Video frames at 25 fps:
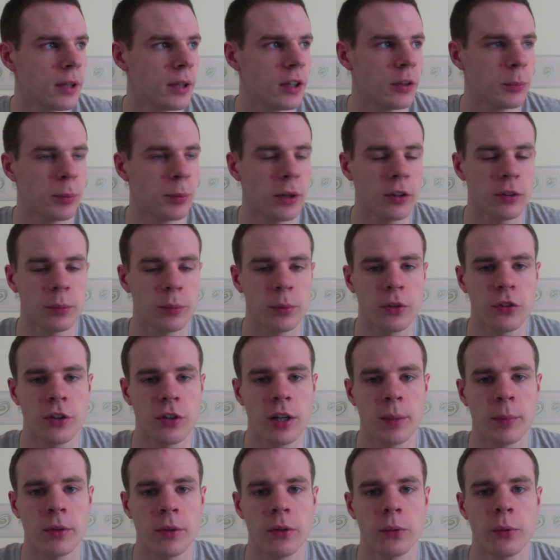possible
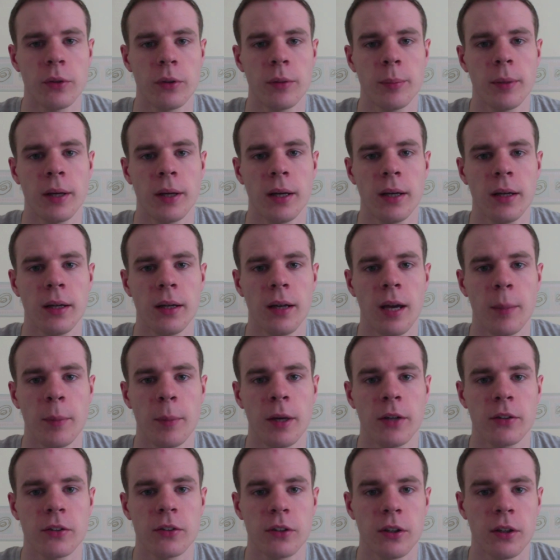treatments with my
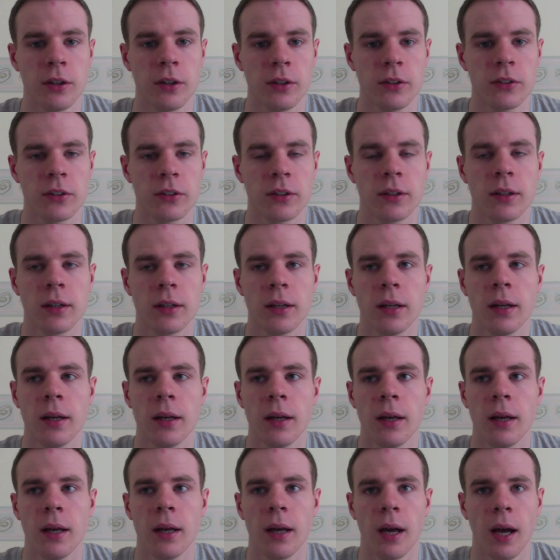MS nurse,
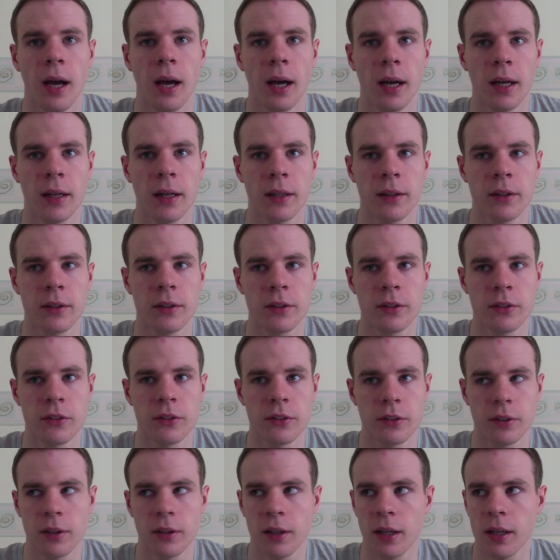
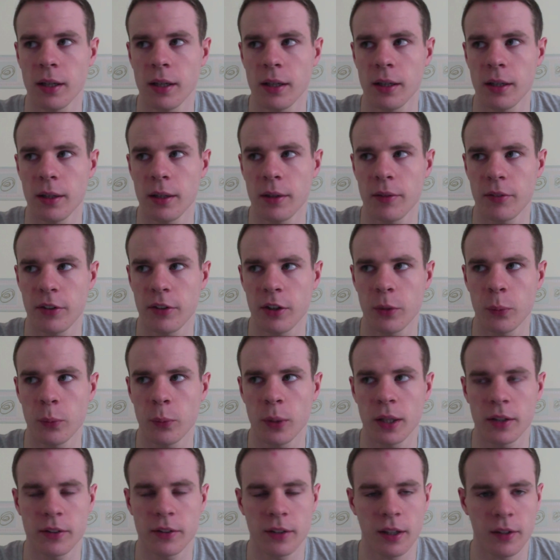and a few
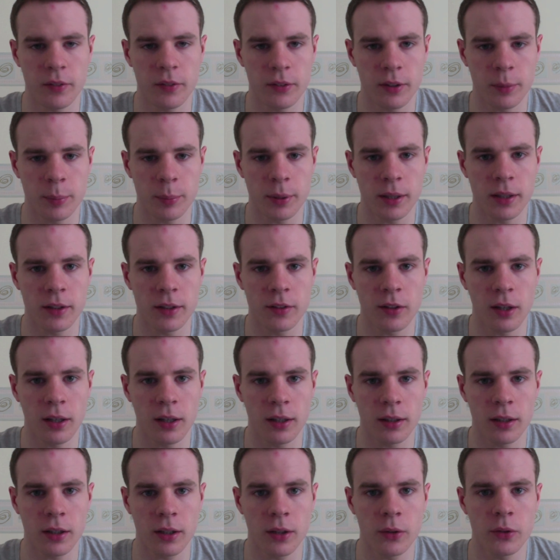weeks after being
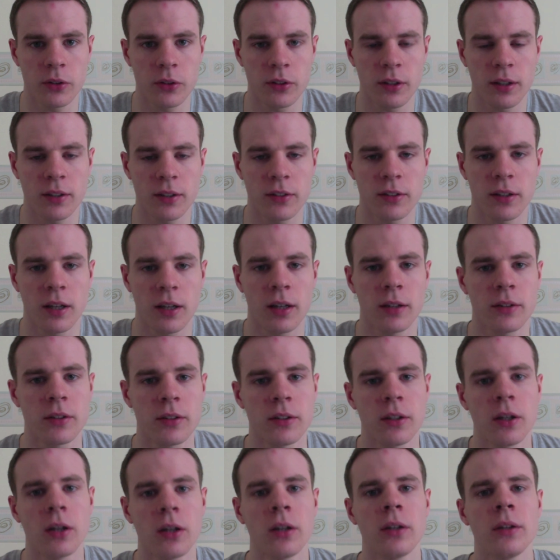diagnosed, I
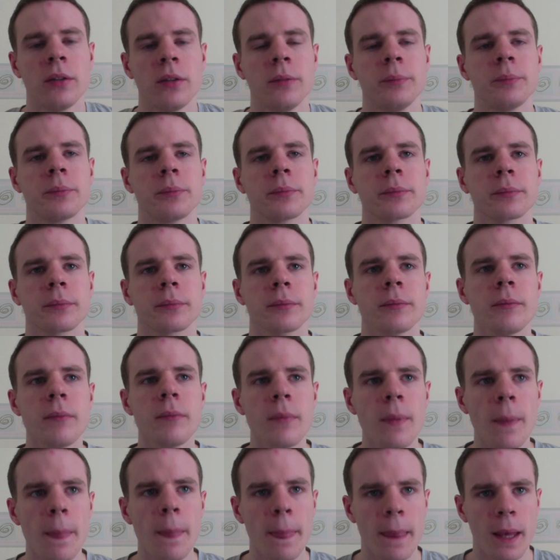started on
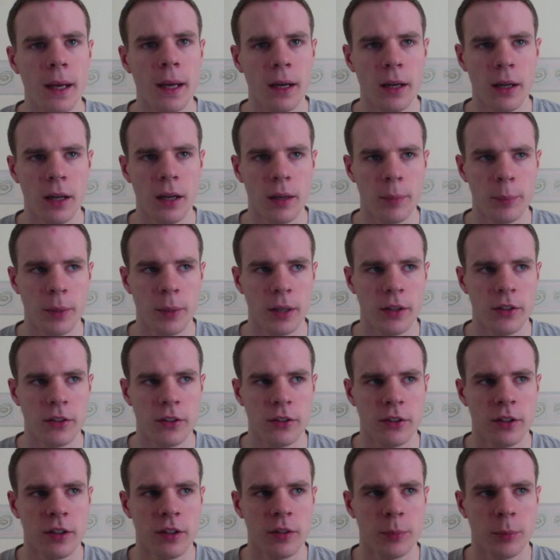a
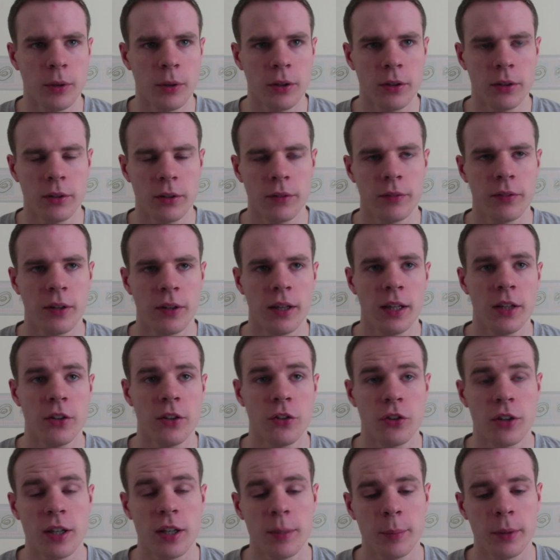disease-modifying
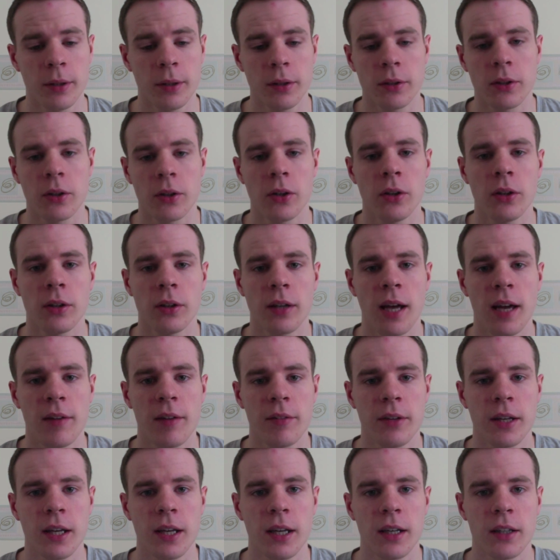treatment called
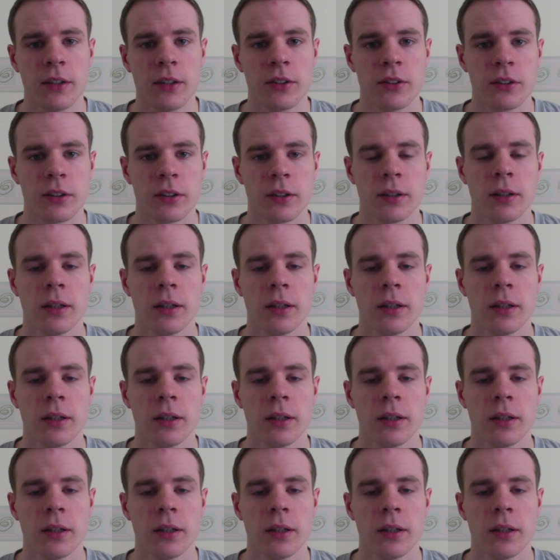Avonex,